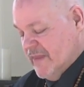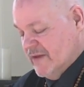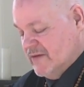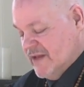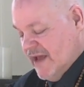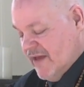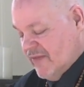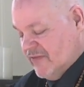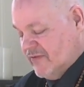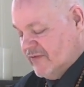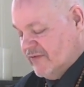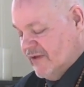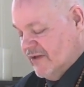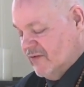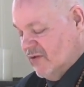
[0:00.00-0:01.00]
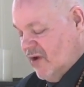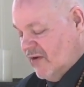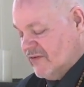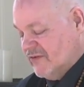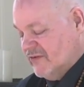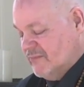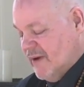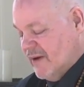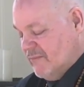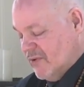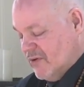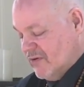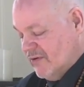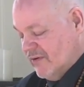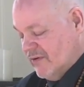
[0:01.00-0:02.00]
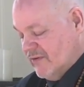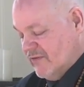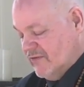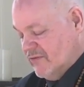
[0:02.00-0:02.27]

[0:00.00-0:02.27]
deaths and losses by murder,